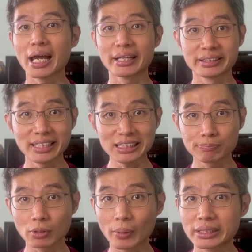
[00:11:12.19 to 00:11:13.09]
And that's
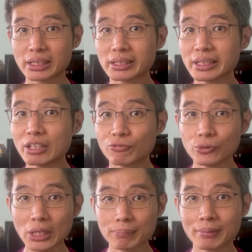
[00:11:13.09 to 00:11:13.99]
provided if you
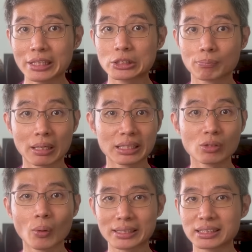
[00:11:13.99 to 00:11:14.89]
can manage your money
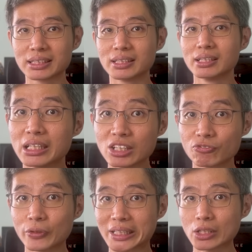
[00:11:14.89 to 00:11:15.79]
wisely, live
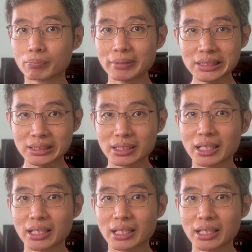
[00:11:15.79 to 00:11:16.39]
within your means,